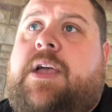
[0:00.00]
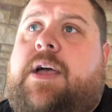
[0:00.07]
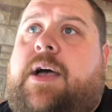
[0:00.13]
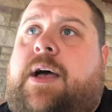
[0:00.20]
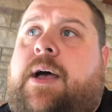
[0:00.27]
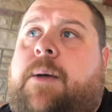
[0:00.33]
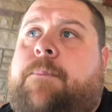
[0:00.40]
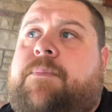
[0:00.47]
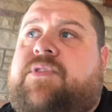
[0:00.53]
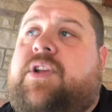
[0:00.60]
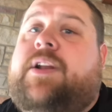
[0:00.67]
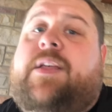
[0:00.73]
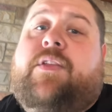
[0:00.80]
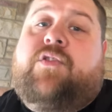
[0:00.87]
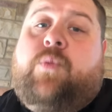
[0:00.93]
um,
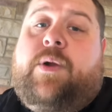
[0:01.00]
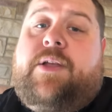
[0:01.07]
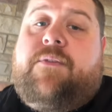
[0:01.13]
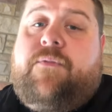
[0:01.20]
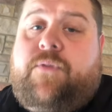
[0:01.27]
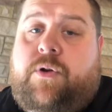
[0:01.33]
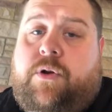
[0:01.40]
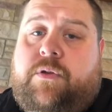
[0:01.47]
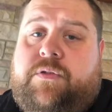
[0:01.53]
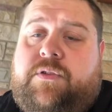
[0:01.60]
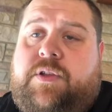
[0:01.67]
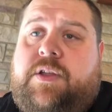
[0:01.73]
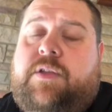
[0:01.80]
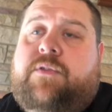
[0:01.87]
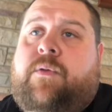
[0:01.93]
Sunday the
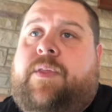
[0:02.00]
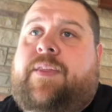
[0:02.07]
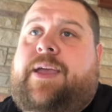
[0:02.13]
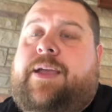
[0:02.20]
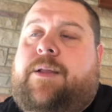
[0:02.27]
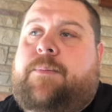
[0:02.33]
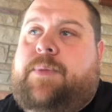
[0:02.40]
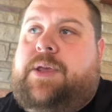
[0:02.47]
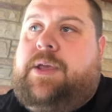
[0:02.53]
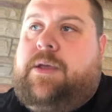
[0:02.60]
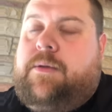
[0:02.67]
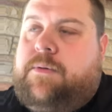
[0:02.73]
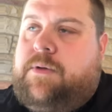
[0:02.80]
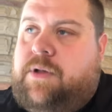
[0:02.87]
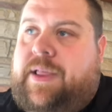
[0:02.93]
21st so that they can be
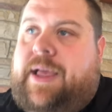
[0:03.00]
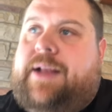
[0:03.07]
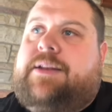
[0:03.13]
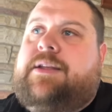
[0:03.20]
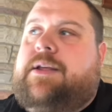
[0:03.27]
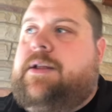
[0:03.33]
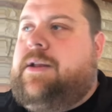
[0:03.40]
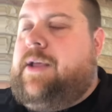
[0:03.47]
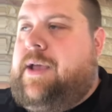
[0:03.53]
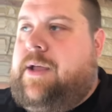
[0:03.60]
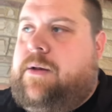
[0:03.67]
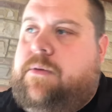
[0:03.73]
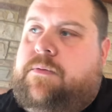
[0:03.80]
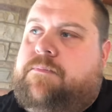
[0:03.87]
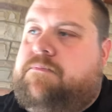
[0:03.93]
collected
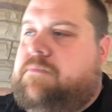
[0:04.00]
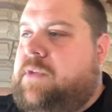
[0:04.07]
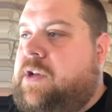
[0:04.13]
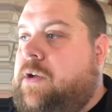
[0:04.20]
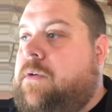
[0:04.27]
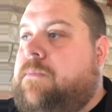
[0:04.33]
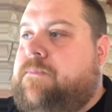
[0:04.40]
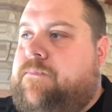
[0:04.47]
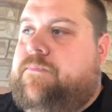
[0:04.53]
and, you know,